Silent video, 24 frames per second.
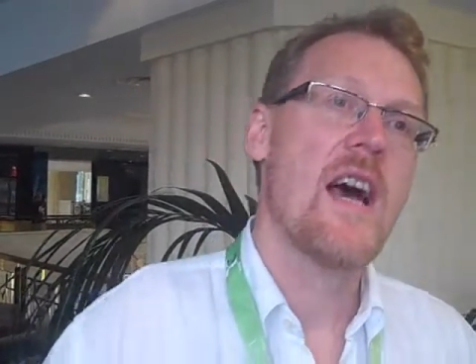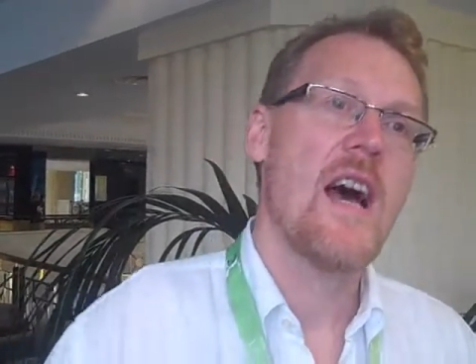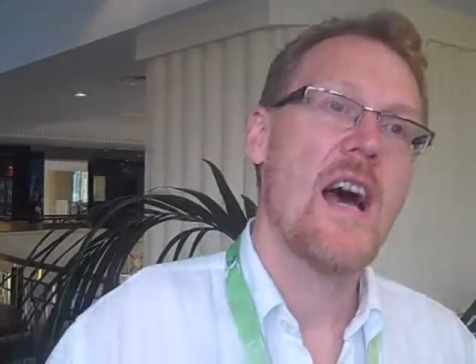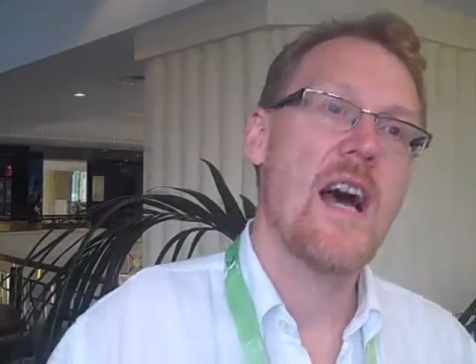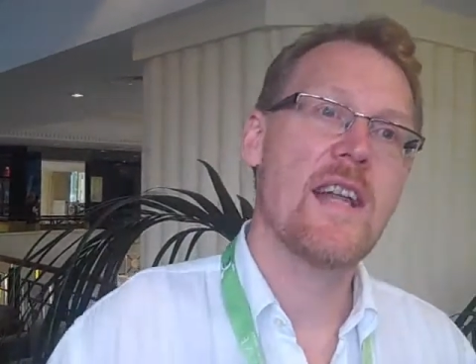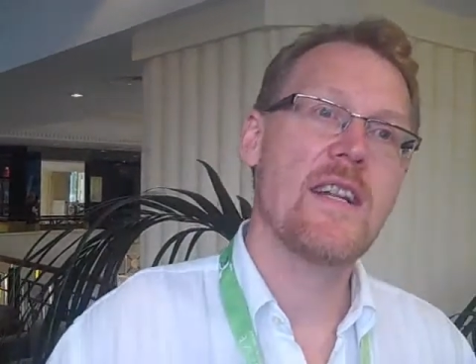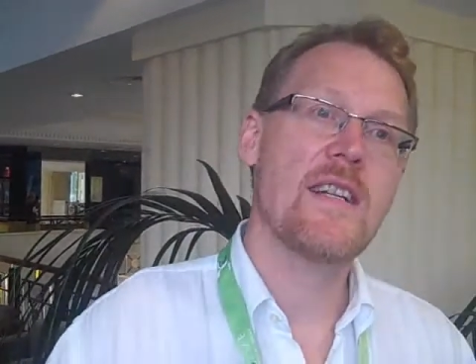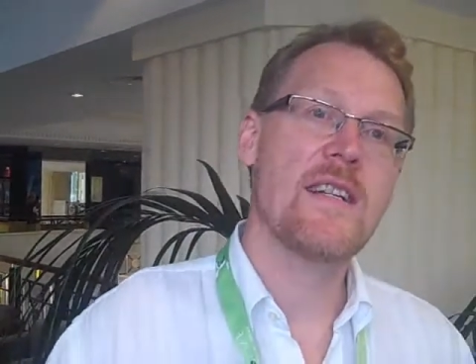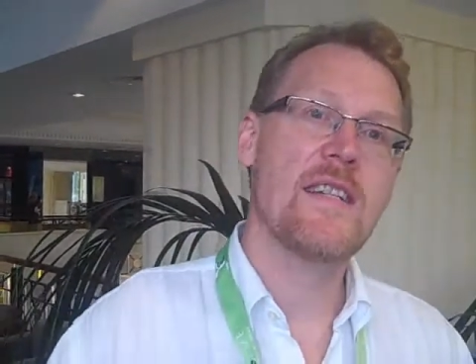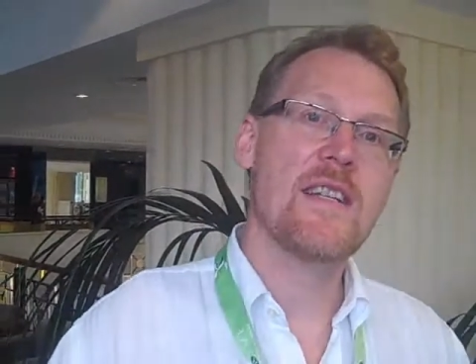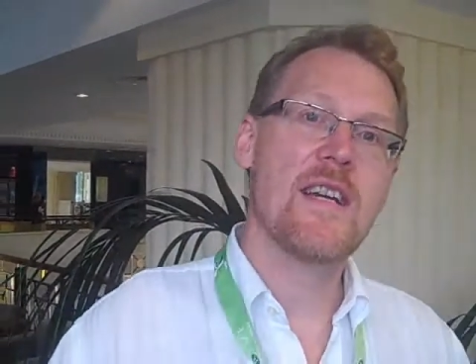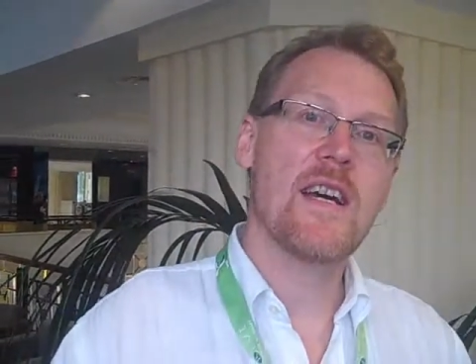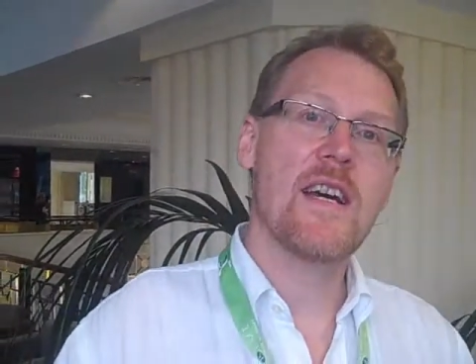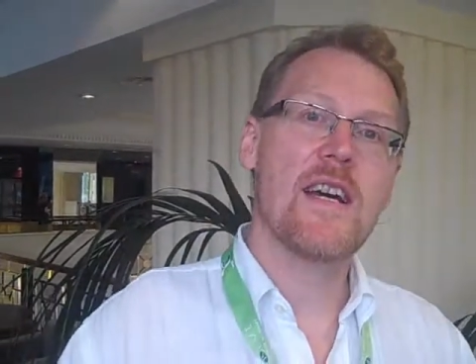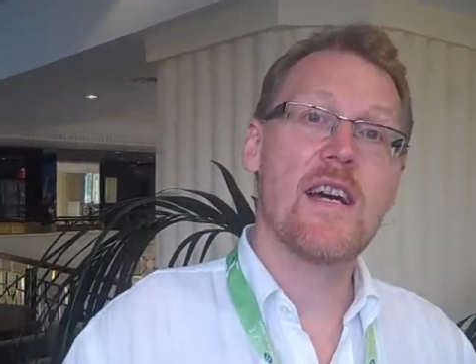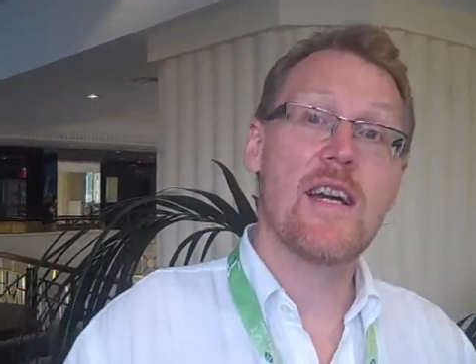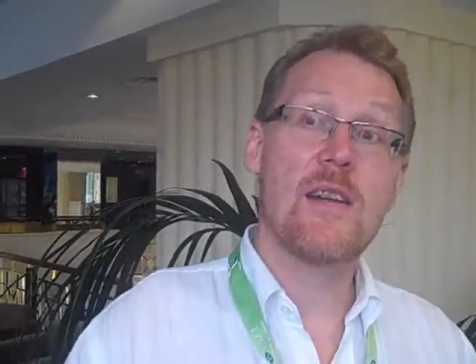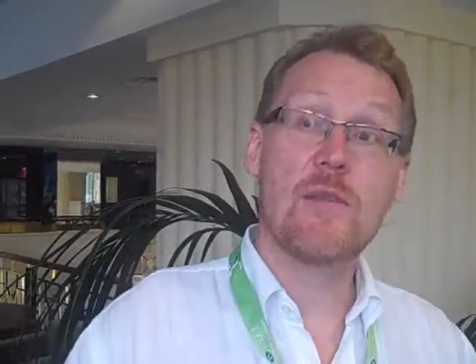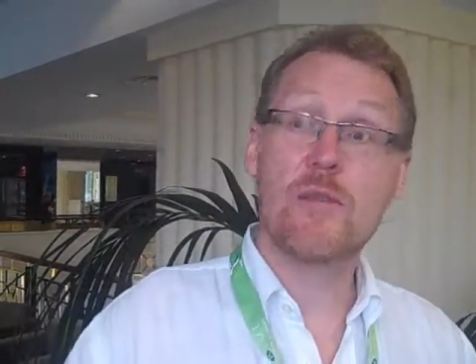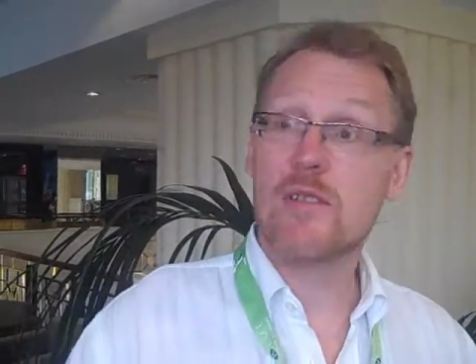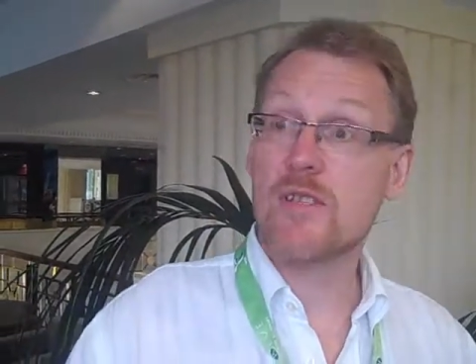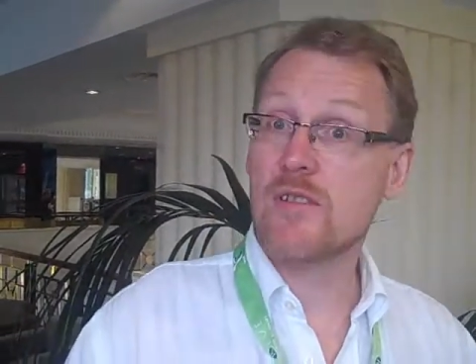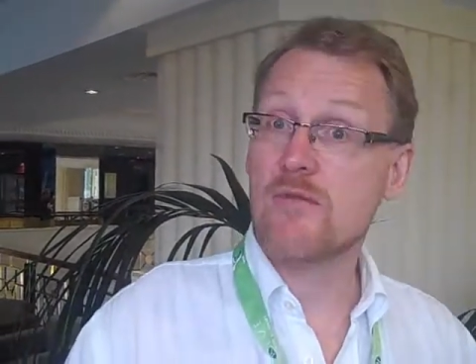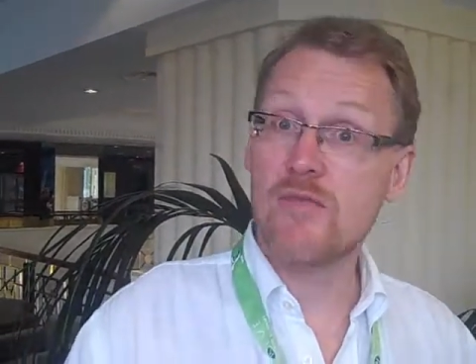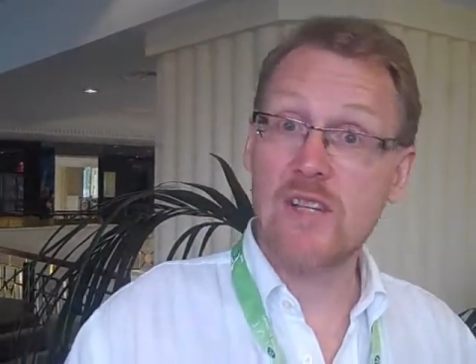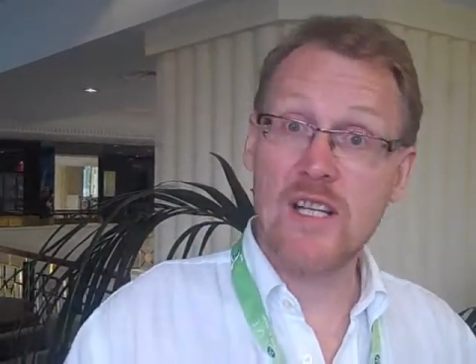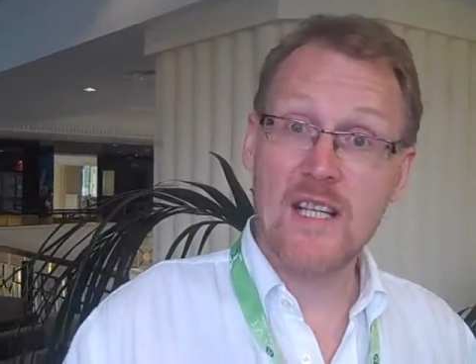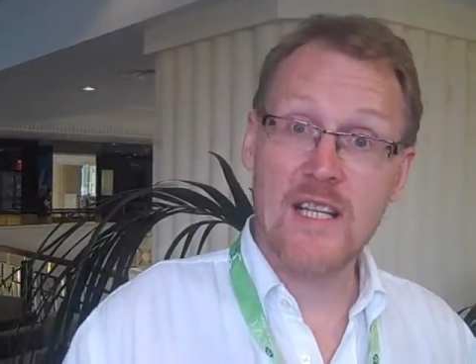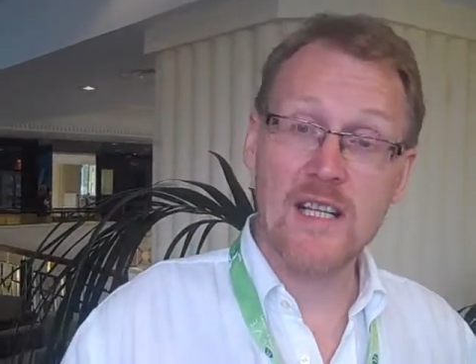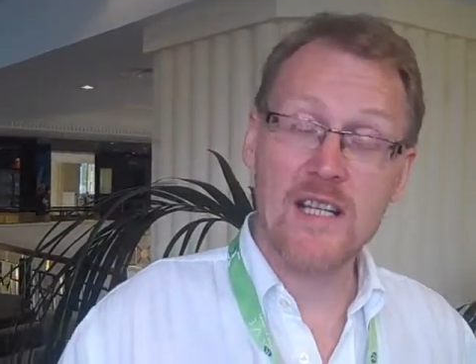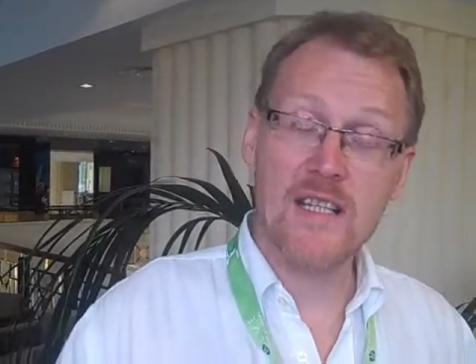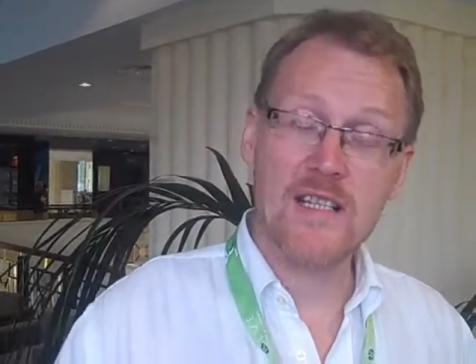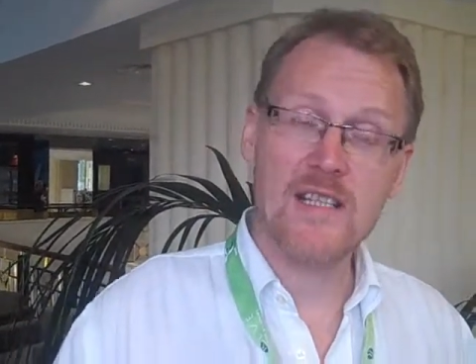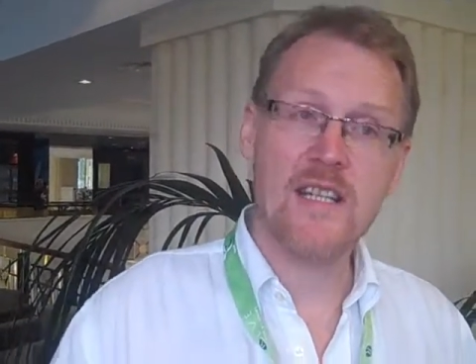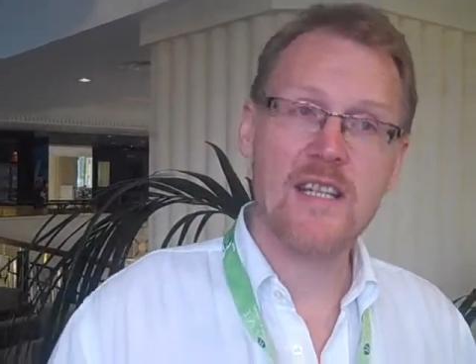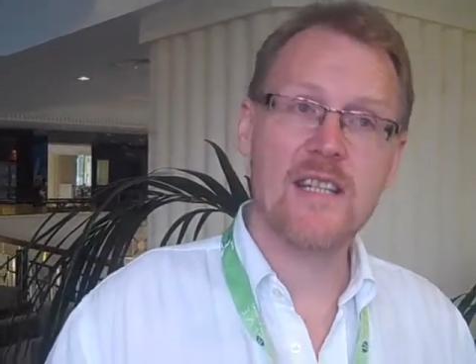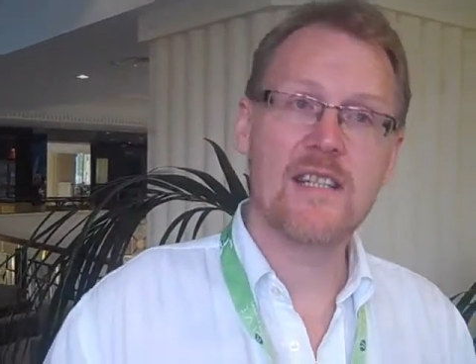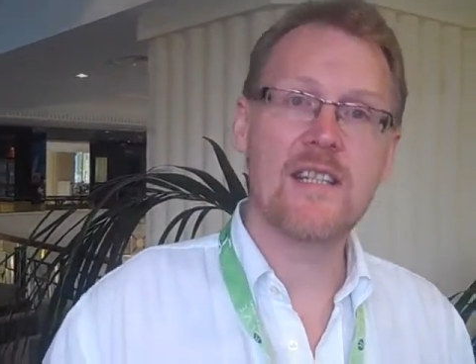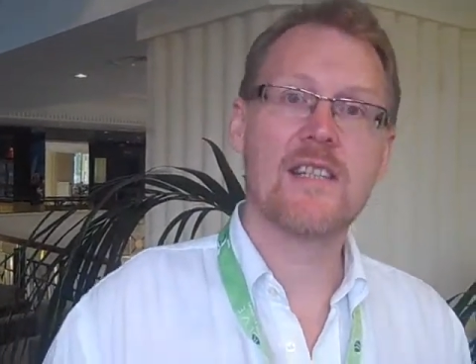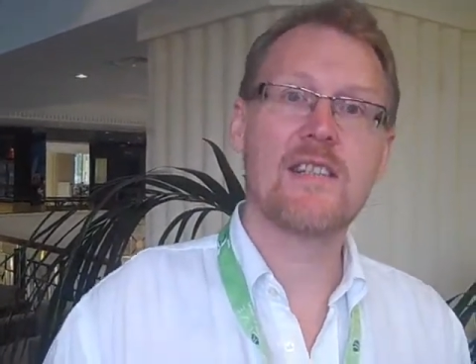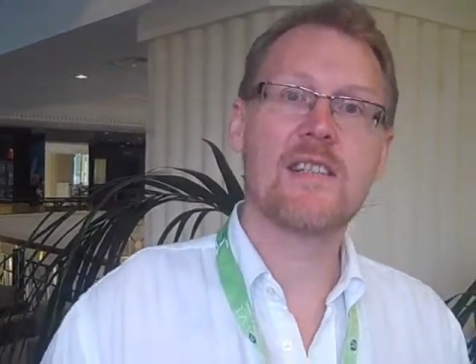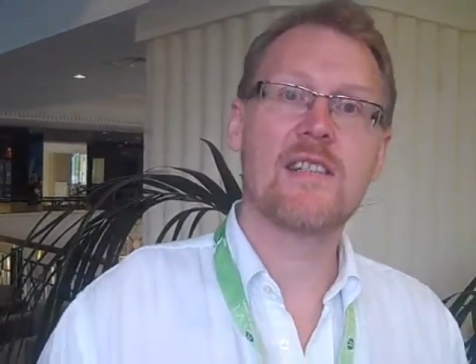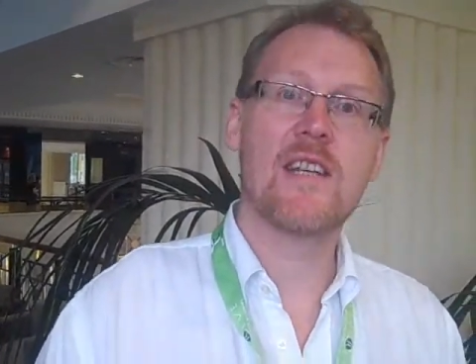And it was a really exciting